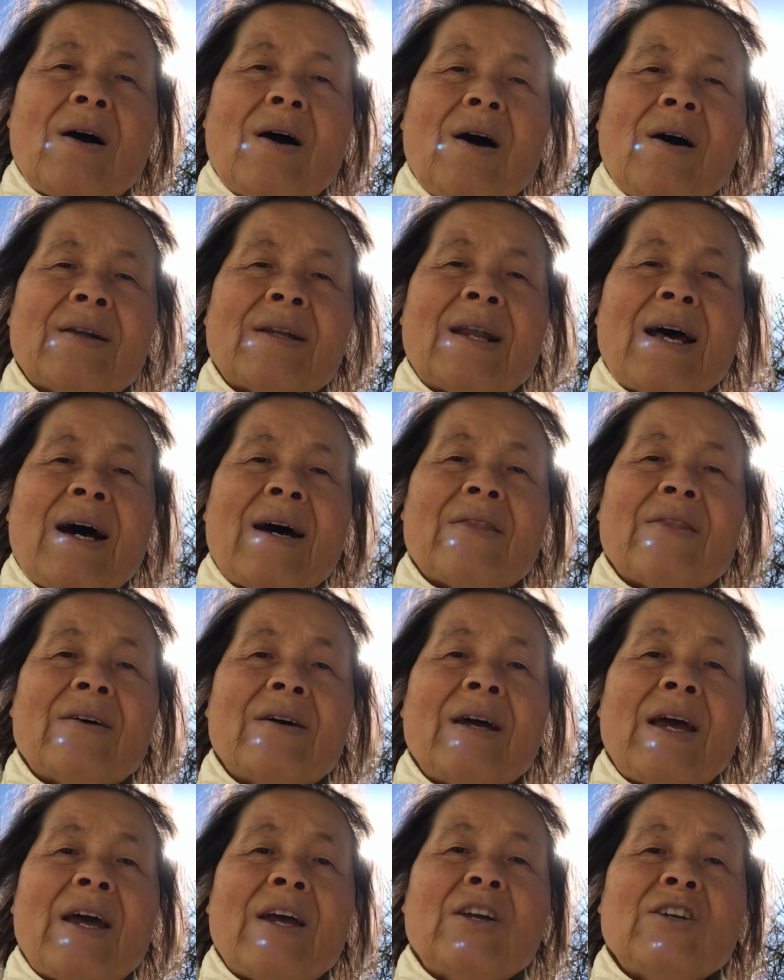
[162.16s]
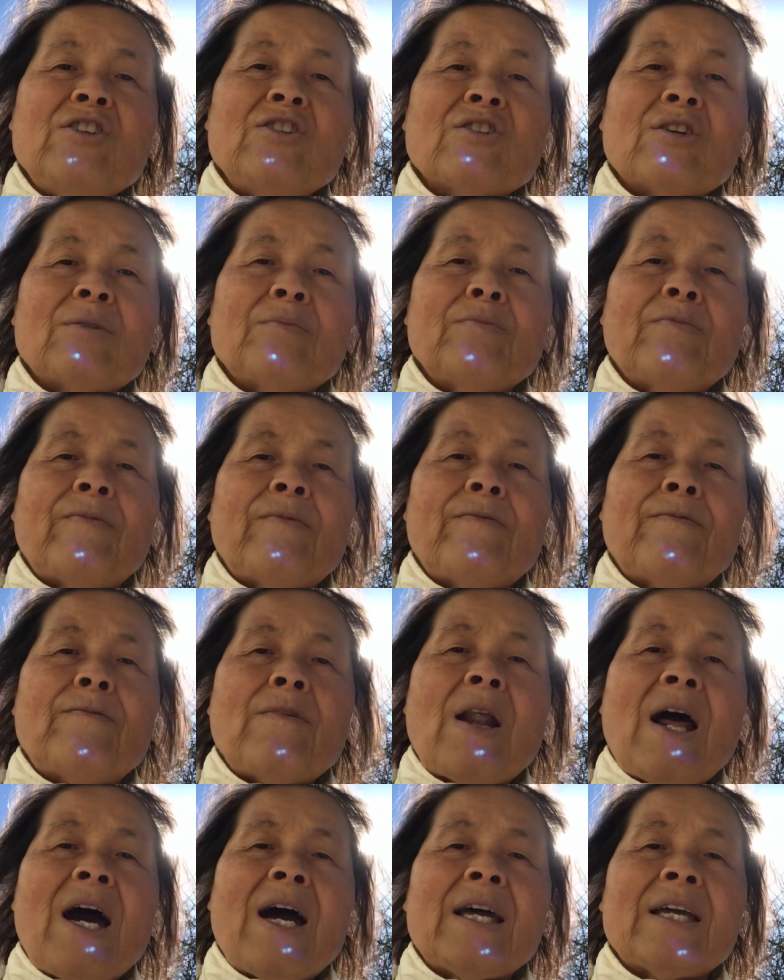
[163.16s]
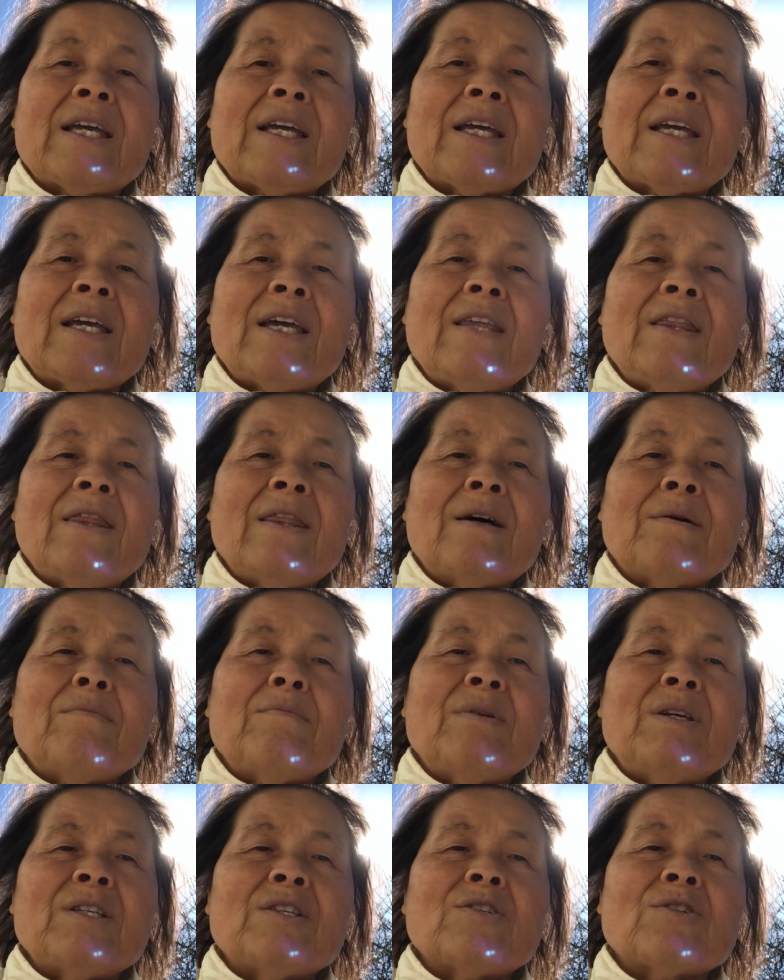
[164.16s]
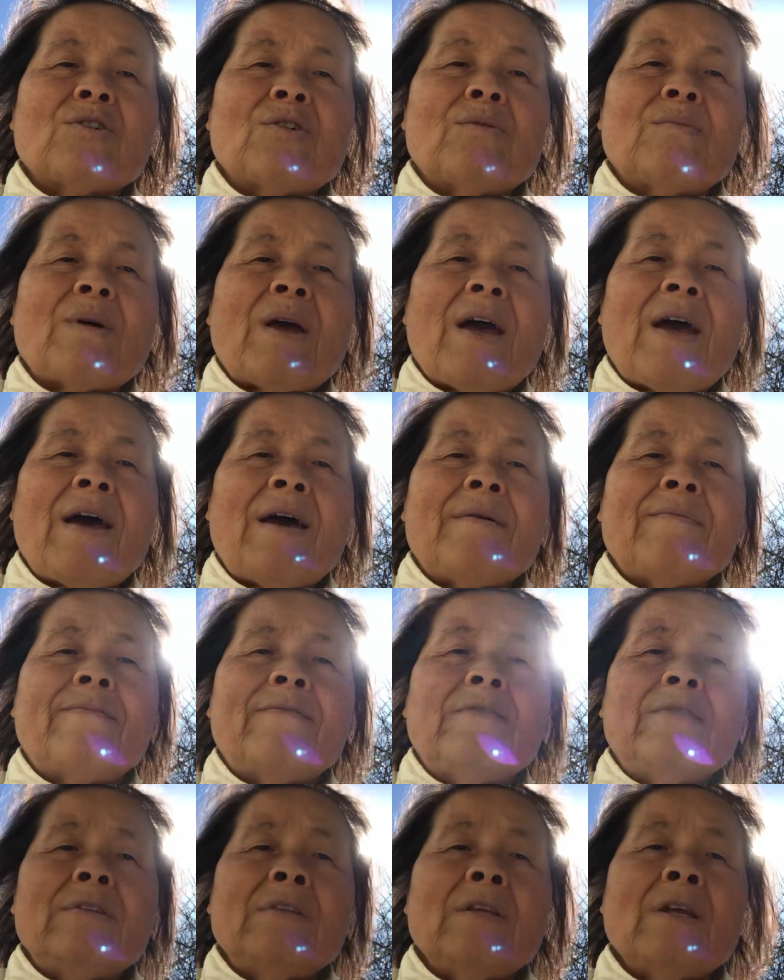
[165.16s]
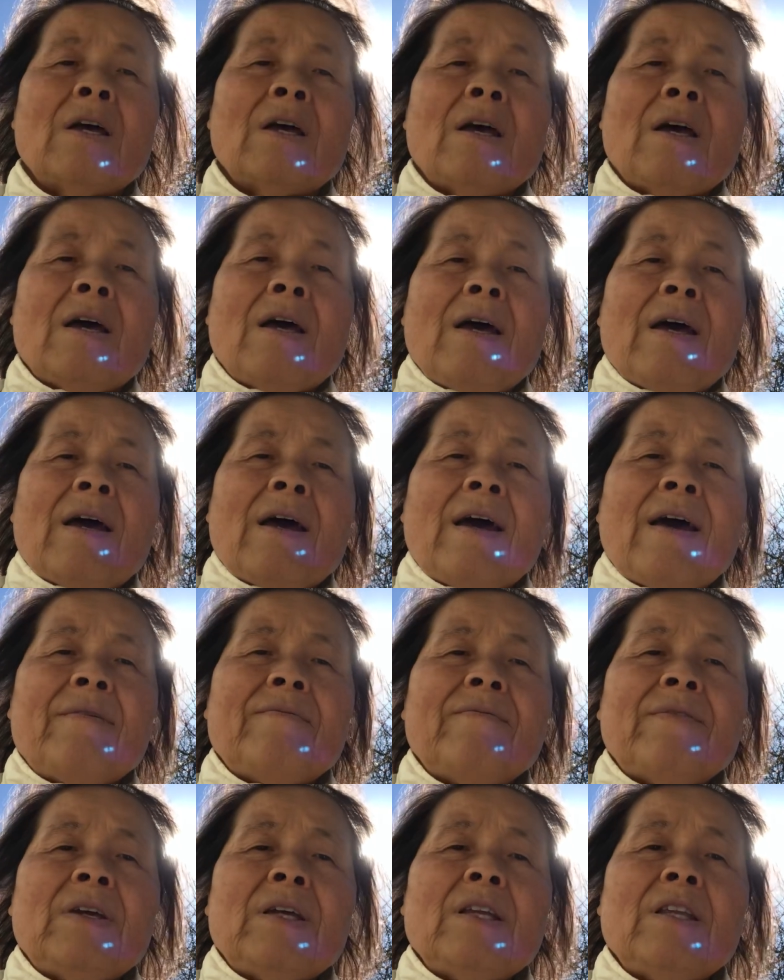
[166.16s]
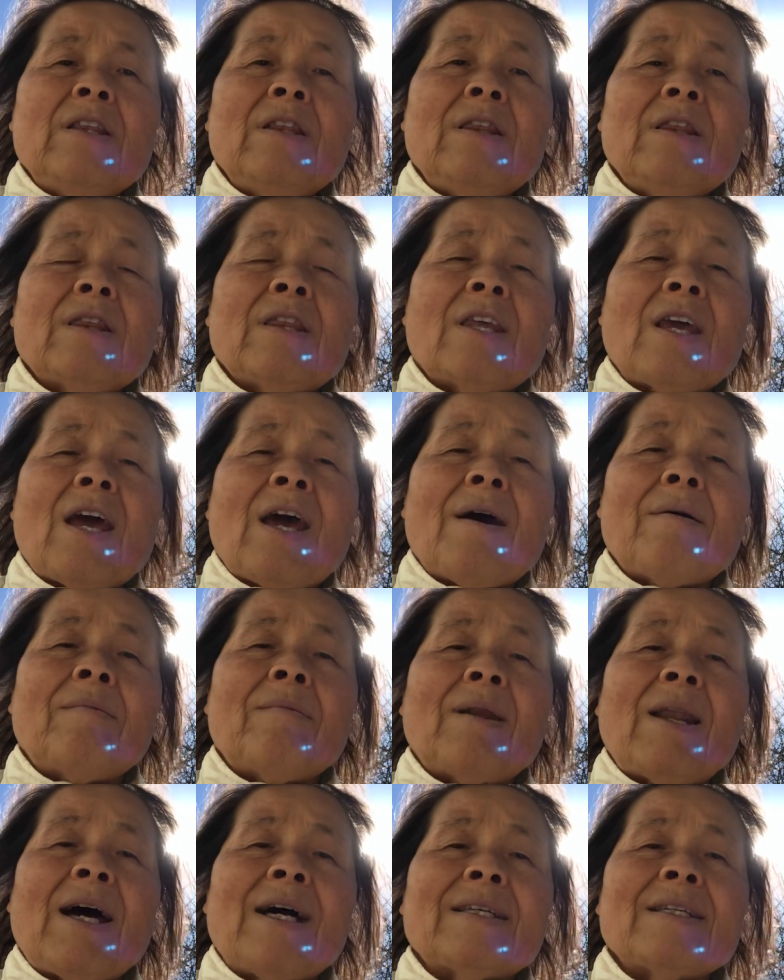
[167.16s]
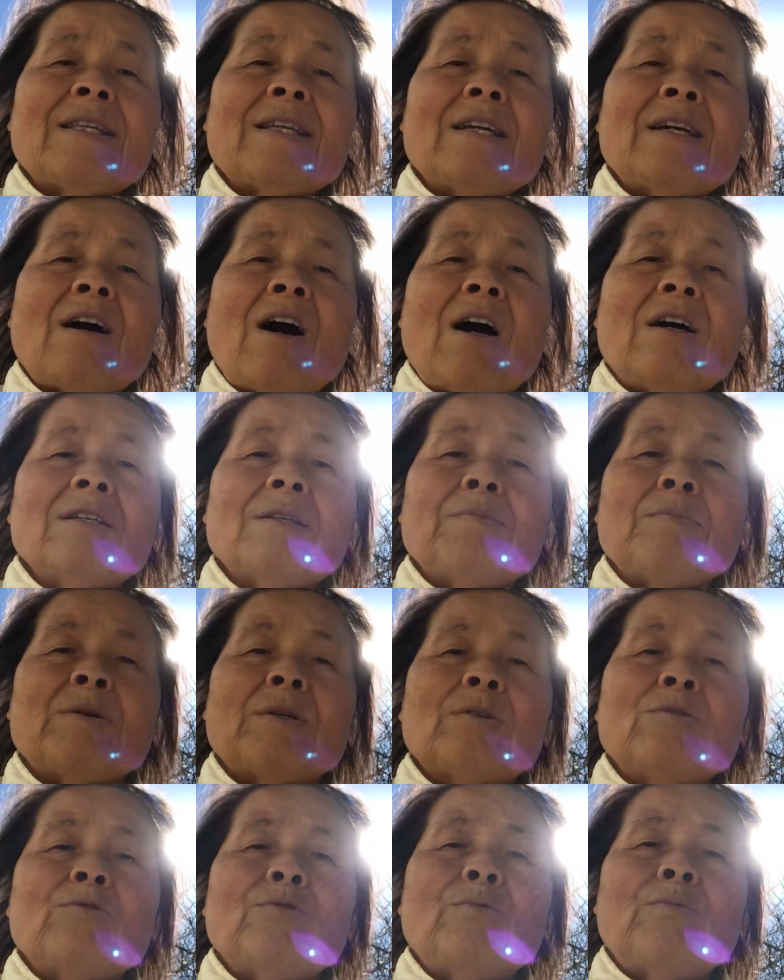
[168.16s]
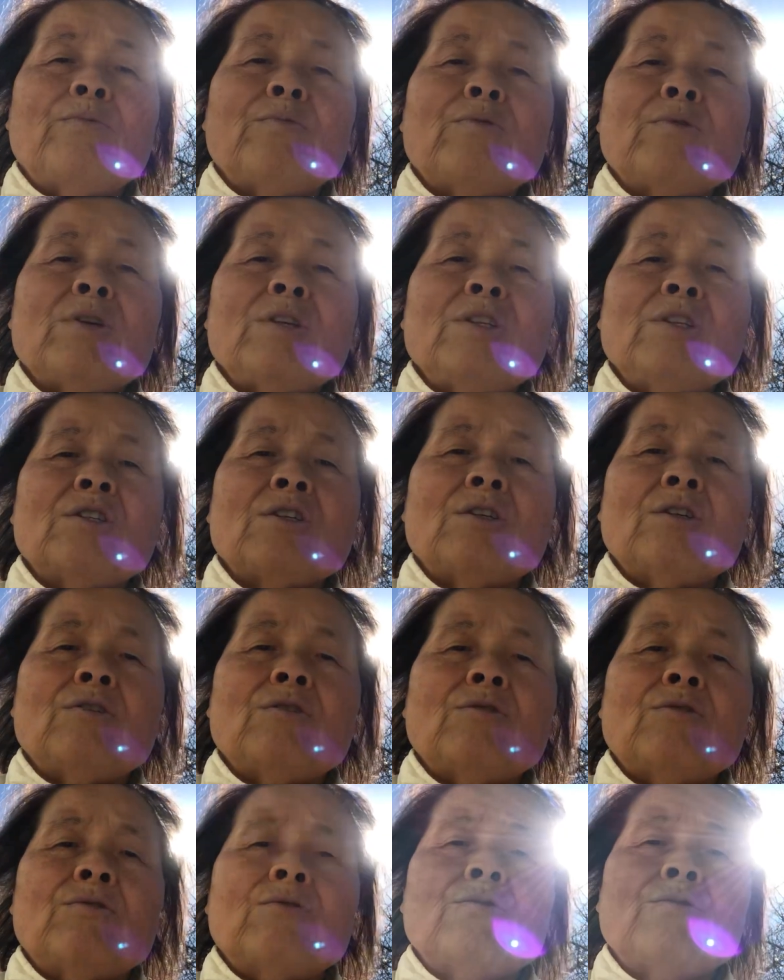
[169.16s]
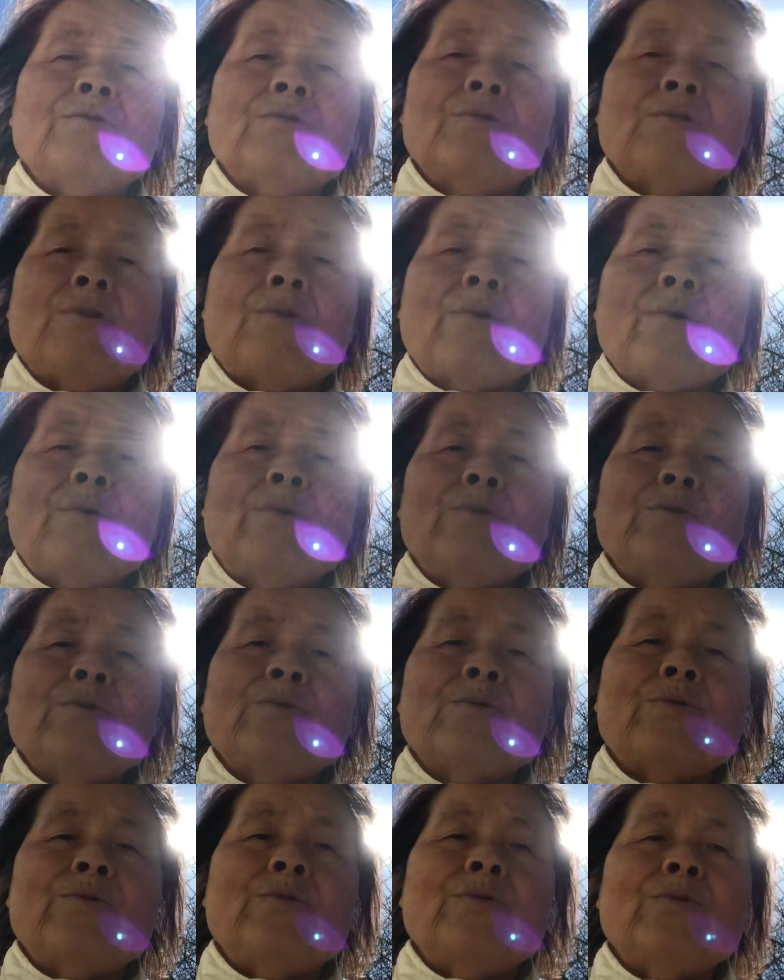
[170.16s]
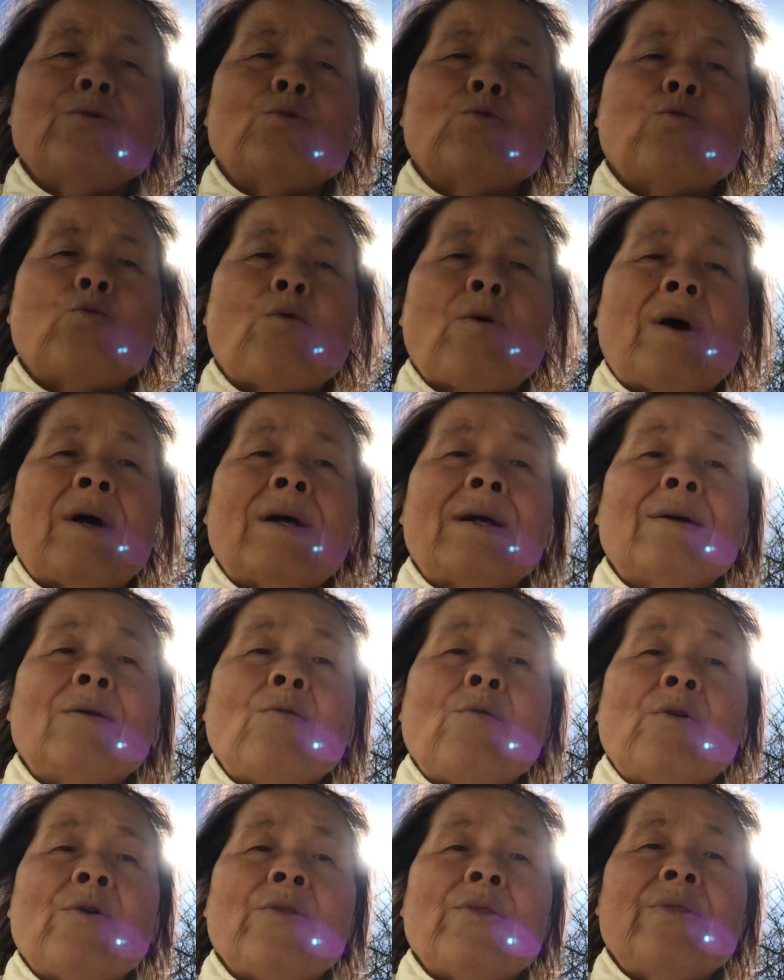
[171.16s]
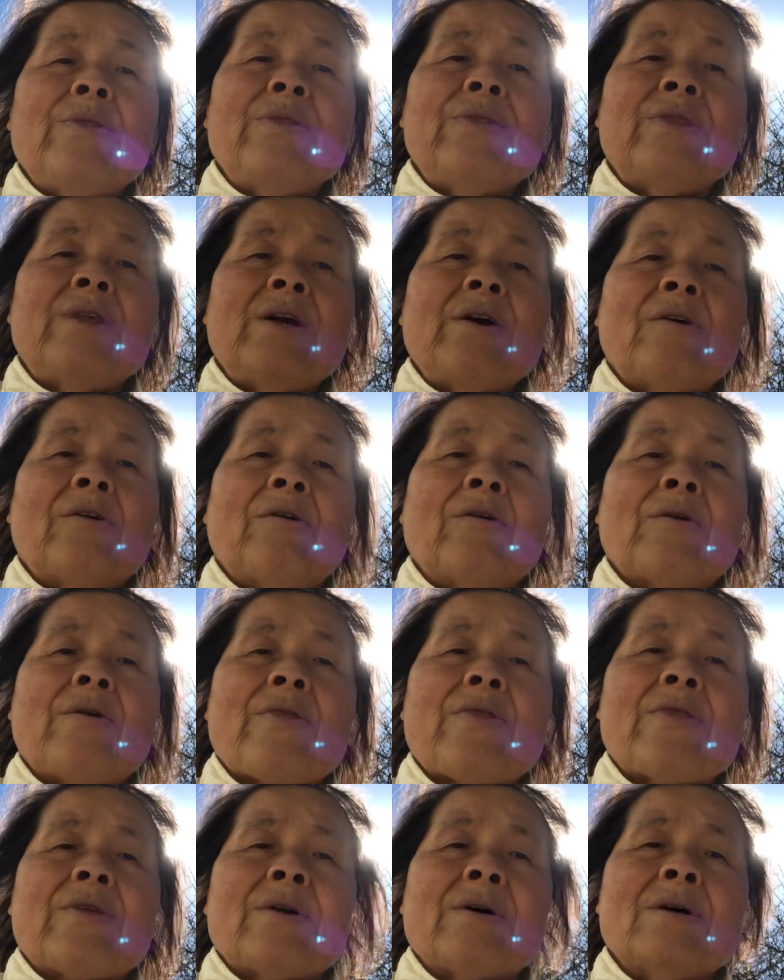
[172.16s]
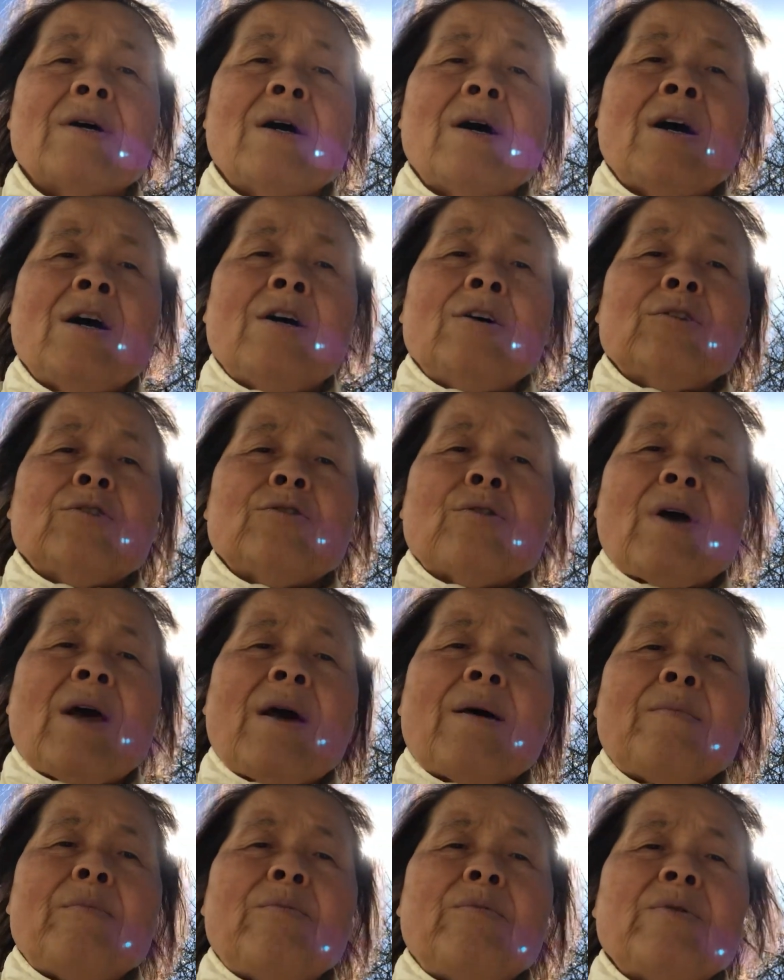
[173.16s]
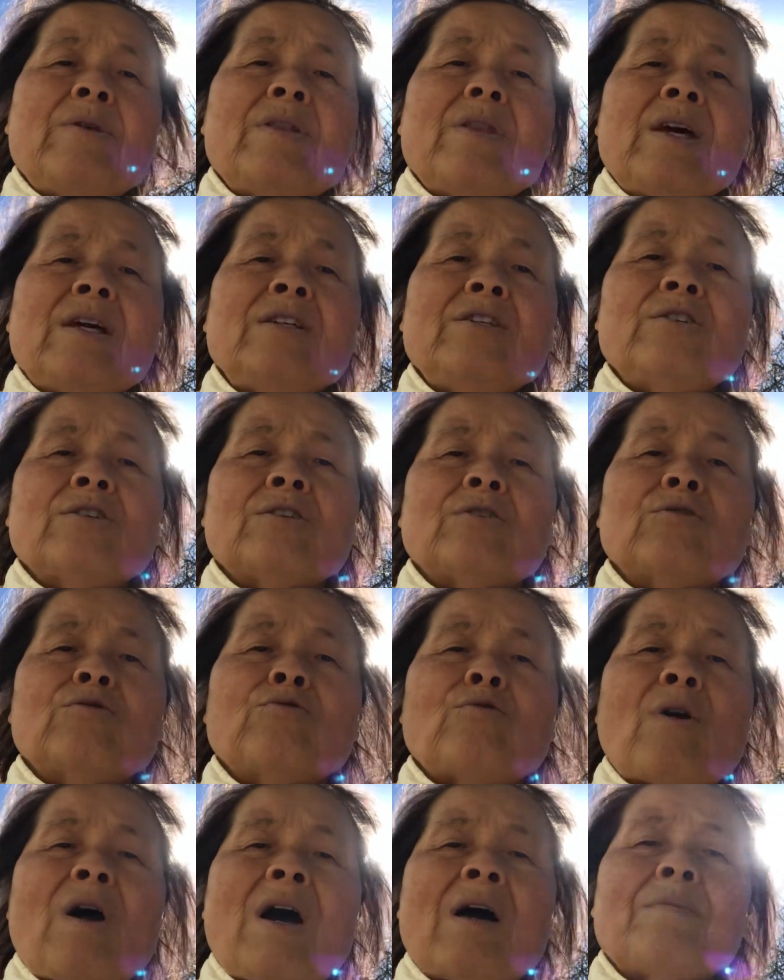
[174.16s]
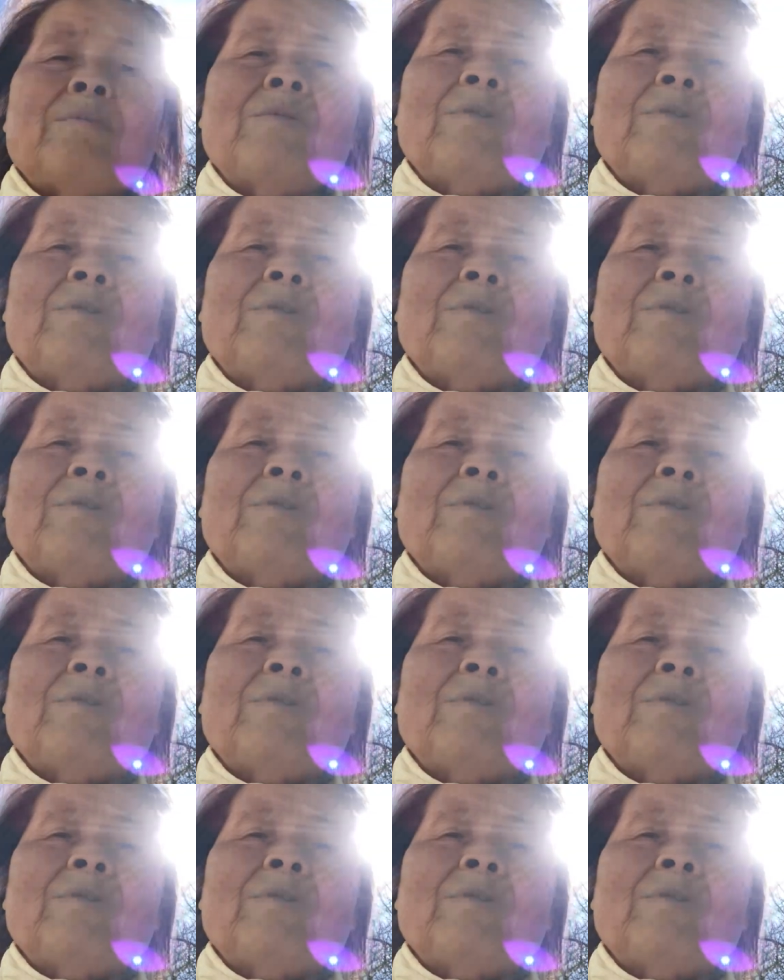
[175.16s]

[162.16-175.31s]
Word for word: another angel flying in the midst of heaven having the everlasting gospel to preach it to those who dwell on the earth, to every nation, tribe,